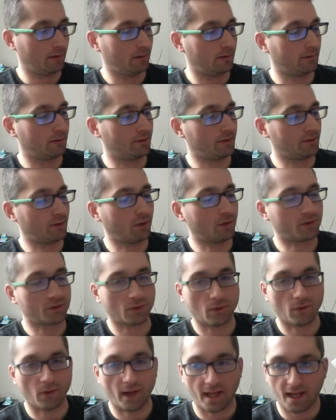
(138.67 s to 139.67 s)
There's
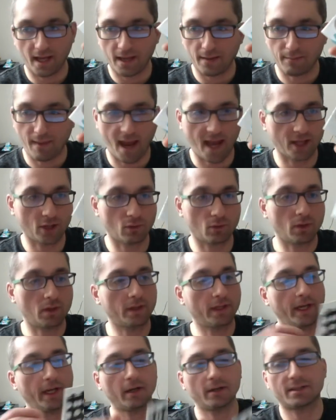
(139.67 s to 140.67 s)
also a manual
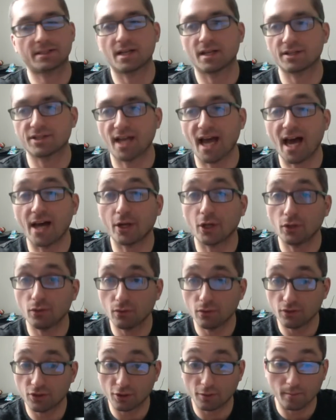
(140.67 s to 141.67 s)
here, tells you how to
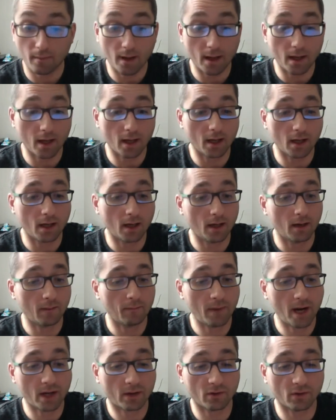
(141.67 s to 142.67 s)
use your
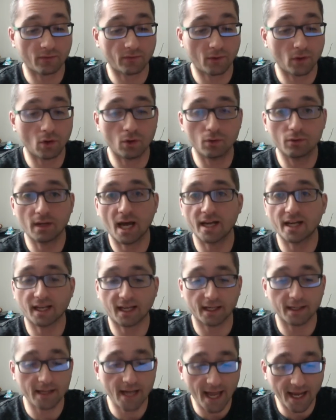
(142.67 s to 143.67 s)
microphone, how to
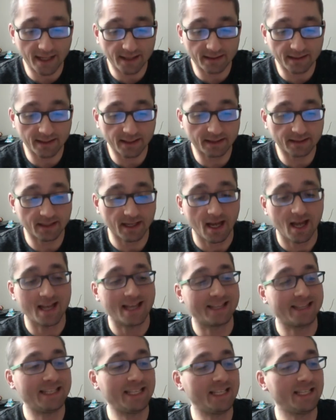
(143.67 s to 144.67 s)
connect it,
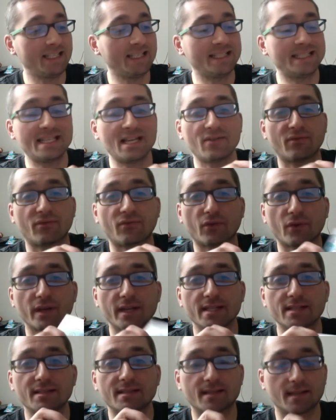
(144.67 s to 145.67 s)
the
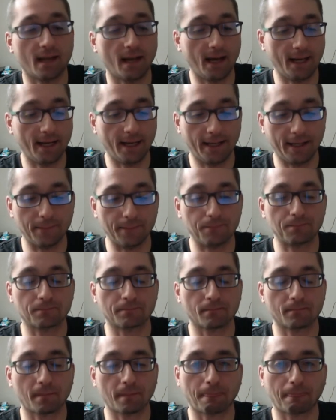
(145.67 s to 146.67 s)
different
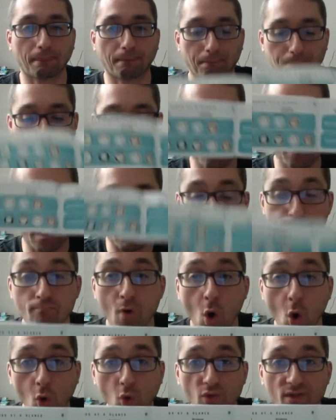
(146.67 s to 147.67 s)

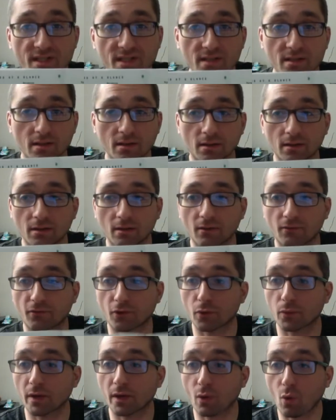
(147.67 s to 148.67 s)
modes
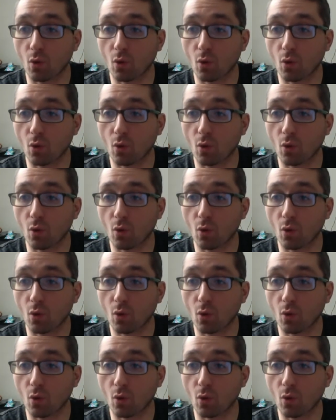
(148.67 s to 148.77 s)
for